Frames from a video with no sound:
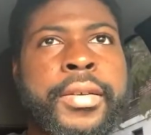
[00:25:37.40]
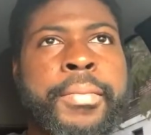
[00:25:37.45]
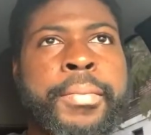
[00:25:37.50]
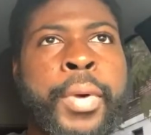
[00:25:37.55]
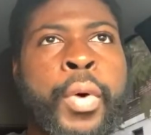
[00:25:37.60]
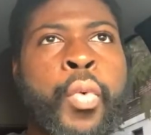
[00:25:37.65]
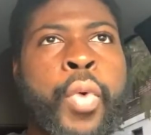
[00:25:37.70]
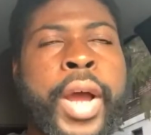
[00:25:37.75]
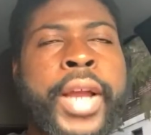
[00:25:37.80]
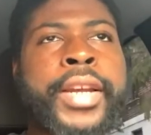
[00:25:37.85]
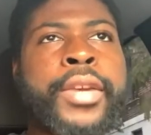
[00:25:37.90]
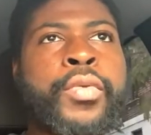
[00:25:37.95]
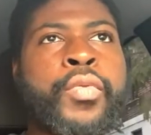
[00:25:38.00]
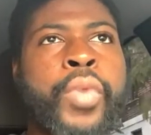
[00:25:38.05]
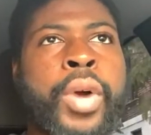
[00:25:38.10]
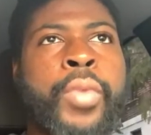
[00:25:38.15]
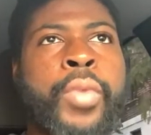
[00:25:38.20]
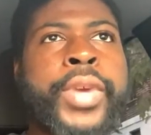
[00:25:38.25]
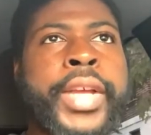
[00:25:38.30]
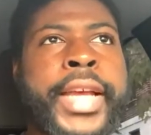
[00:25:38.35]
But when
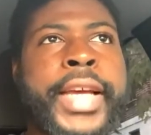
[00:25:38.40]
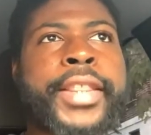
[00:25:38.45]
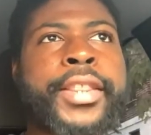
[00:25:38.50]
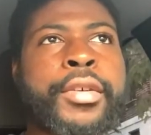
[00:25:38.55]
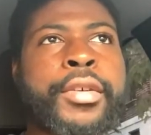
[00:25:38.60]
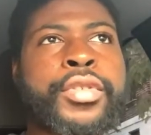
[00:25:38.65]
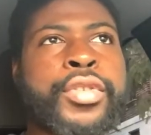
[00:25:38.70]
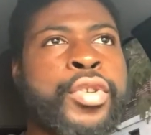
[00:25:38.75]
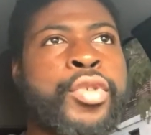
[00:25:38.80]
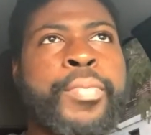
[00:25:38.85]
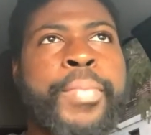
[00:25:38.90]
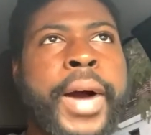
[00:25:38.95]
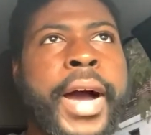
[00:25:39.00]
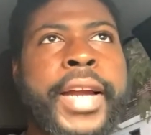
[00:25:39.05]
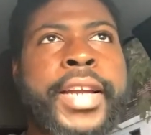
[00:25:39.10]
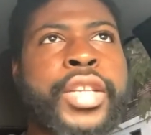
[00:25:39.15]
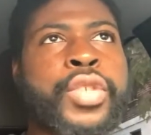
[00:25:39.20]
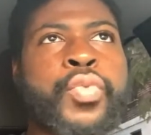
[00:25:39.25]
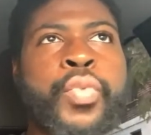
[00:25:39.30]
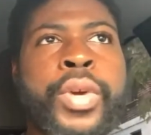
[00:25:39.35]
when we get those new
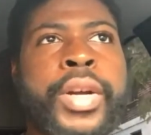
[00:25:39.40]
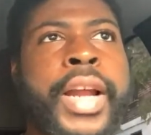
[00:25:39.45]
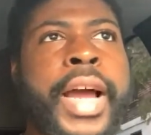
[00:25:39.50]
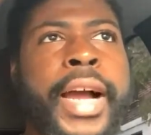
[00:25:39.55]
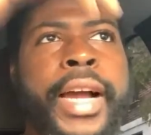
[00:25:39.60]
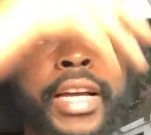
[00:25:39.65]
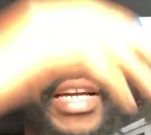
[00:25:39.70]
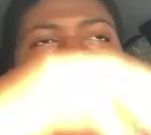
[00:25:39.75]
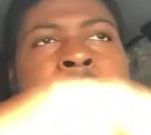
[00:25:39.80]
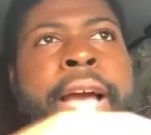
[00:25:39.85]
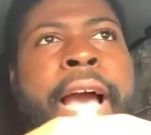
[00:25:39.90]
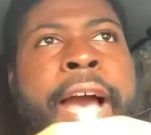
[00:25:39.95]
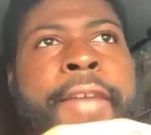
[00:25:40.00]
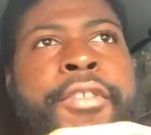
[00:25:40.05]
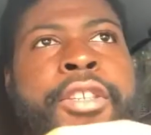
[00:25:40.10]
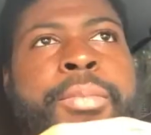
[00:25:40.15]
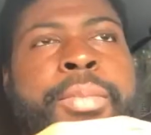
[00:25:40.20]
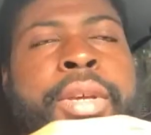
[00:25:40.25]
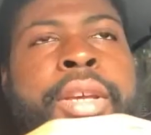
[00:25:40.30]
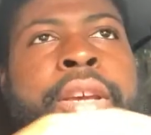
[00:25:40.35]
bodies, we're not gonna have
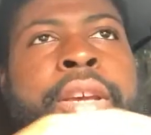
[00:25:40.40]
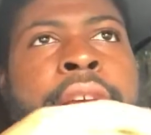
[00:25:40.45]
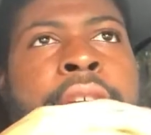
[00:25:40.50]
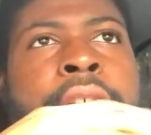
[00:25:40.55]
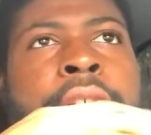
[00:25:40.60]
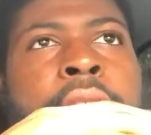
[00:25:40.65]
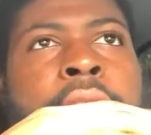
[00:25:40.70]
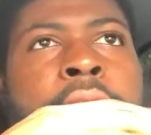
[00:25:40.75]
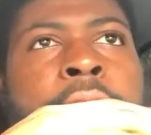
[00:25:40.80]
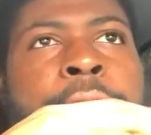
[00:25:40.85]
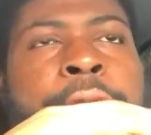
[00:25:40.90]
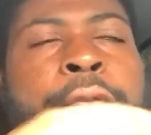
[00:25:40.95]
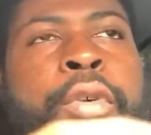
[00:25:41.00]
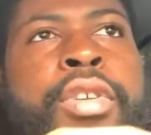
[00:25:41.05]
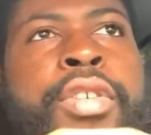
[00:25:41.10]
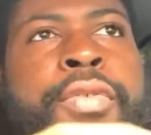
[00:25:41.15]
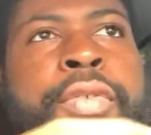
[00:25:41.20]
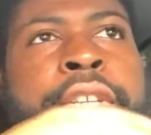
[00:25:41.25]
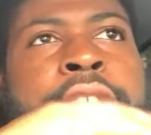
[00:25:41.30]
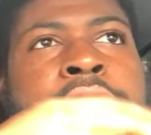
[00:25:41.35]
to be uh,
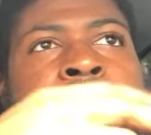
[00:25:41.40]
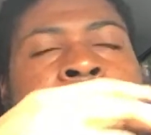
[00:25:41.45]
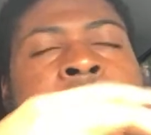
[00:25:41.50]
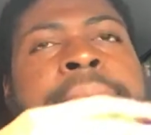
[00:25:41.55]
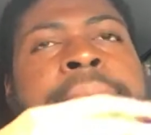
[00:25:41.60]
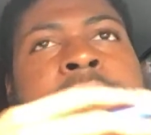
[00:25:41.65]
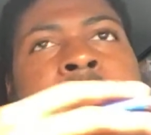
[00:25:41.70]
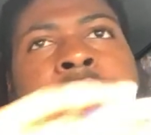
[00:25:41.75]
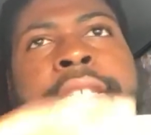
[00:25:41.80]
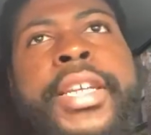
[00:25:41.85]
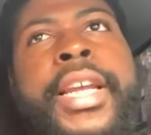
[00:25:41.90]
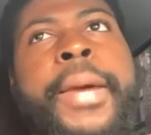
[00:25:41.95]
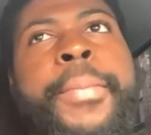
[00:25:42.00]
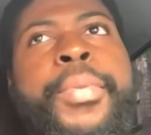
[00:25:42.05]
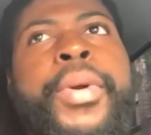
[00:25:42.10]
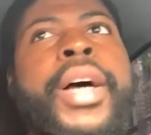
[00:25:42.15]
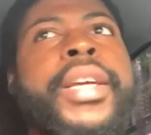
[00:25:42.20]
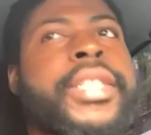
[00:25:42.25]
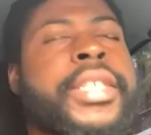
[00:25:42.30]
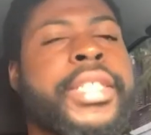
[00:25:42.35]
forcefully subject to that
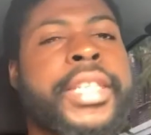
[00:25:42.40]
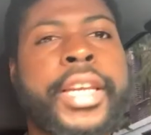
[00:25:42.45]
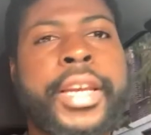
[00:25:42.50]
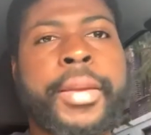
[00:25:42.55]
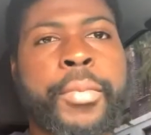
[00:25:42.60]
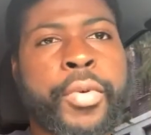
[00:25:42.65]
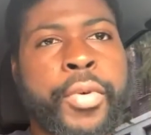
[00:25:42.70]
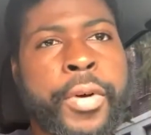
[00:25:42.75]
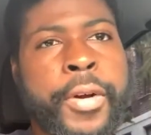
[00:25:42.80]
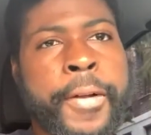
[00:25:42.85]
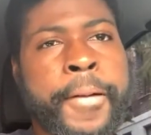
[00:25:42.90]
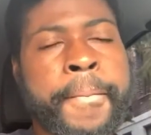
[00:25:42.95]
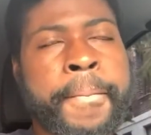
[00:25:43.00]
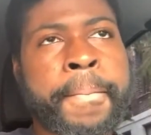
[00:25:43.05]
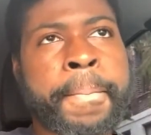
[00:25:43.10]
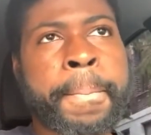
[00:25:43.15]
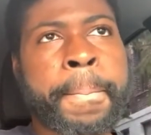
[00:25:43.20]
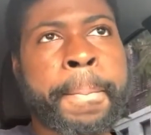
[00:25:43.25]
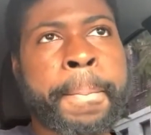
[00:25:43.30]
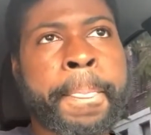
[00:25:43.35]
process anymore.
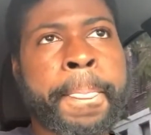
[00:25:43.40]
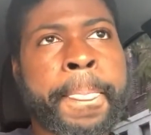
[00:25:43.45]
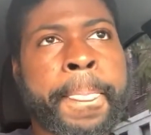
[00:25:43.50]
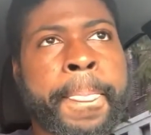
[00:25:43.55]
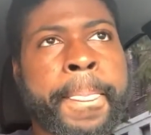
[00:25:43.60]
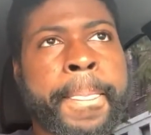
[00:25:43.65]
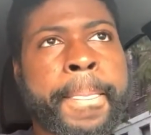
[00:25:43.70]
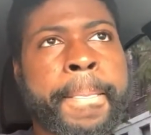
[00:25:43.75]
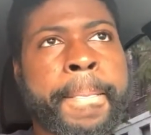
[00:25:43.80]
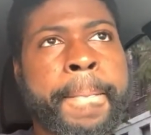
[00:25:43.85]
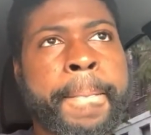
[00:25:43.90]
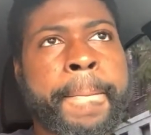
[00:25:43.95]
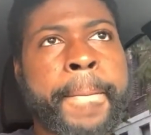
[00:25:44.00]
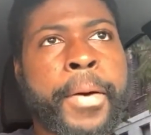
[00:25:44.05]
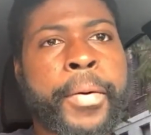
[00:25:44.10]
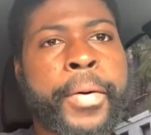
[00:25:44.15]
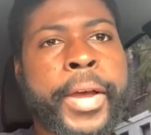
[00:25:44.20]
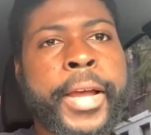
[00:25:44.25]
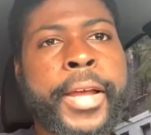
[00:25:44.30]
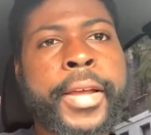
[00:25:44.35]

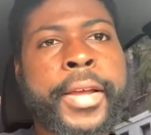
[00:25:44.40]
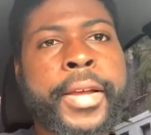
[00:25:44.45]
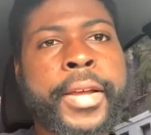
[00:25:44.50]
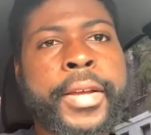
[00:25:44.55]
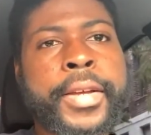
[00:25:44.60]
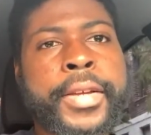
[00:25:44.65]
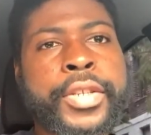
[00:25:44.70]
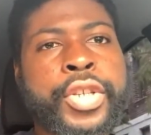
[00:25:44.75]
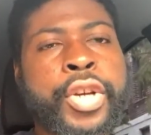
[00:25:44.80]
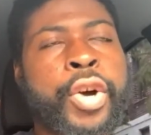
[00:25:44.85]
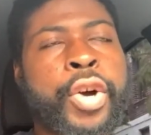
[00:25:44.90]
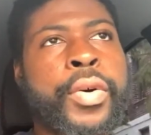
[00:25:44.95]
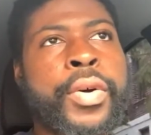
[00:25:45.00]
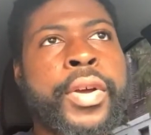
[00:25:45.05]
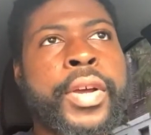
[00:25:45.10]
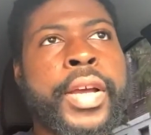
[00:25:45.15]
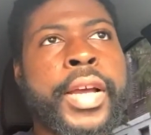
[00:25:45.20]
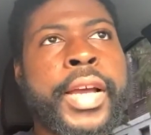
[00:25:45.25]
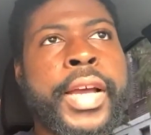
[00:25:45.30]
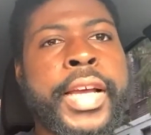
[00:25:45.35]
Okay, so
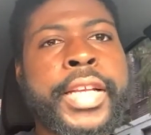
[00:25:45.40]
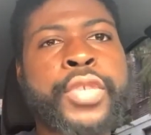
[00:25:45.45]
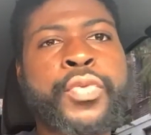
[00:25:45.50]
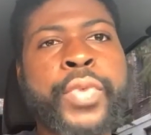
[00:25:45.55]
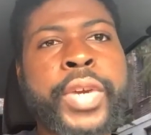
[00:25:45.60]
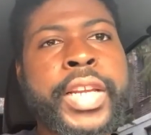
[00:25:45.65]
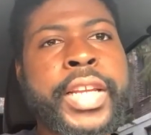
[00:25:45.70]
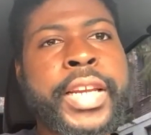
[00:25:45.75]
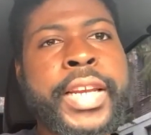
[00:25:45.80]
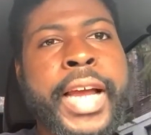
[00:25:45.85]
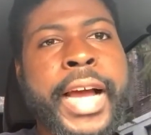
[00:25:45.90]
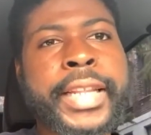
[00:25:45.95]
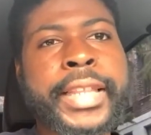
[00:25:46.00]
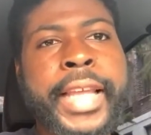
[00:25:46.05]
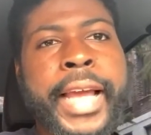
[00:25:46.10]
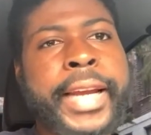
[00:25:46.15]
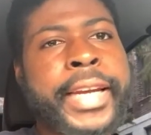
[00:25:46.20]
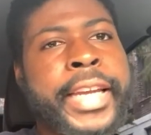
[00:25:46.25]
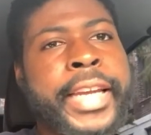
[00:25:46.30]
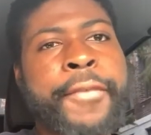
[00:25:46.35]
it's really not
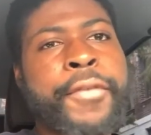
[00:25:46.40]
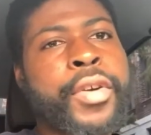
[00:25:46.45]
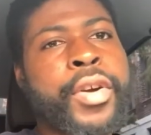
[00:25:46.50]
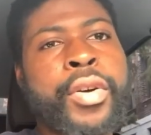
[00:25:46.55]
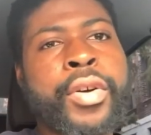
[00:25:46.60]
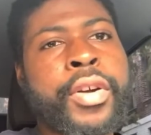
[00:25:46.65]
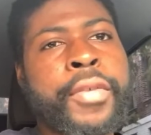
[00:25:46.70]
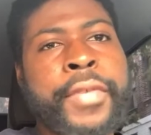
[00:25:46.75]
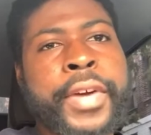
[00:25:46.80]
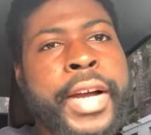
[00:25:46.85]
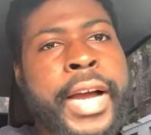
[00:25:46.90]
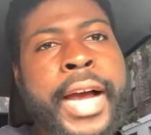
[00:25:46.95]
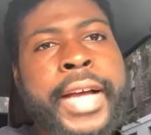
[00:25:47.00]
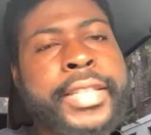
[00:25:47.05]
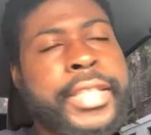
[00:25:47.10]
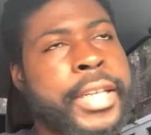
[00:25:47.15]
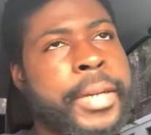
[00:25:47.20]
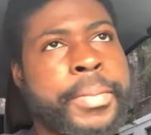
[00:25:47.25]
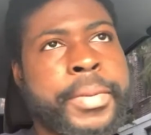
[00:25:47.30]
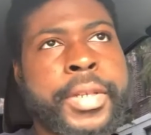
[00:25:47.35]
that difficult of a
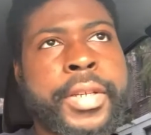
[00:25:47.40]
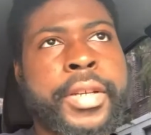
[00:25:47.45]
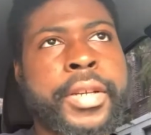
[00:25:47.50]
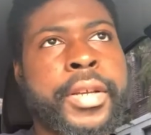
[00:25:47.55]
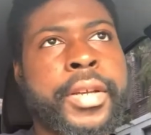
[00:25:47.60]
concept.